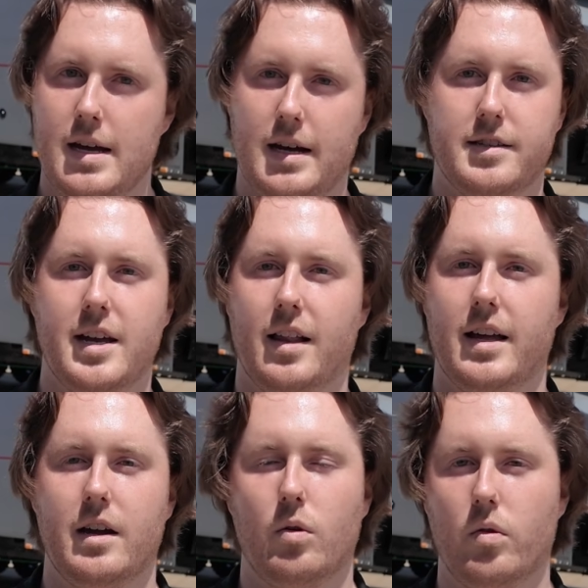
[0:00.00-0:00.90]

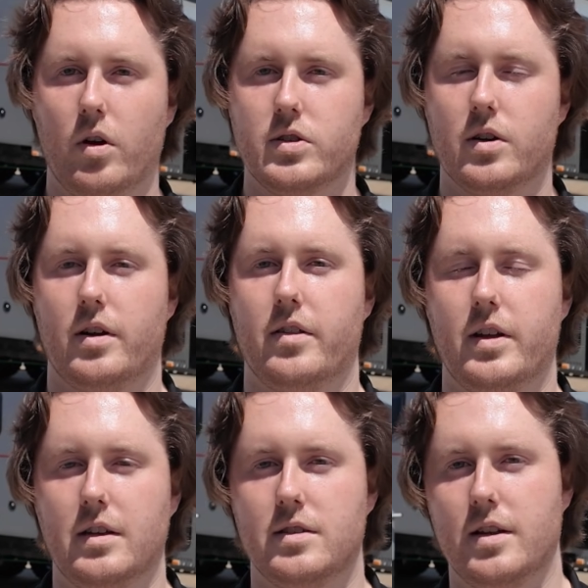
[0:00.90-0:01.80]
Telair, all those kind of
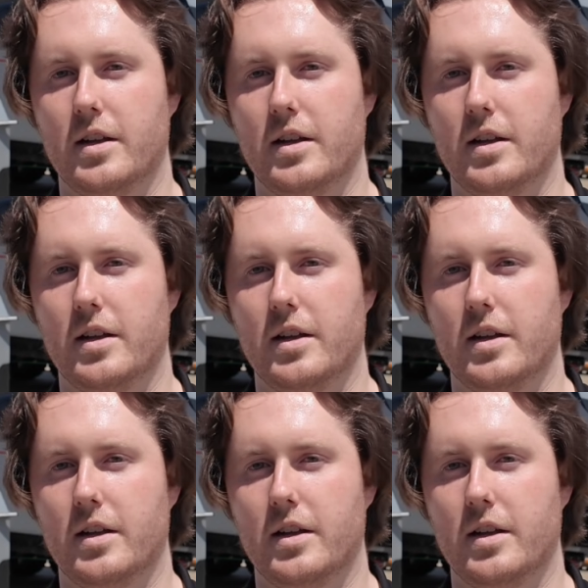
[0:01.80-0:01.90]
things.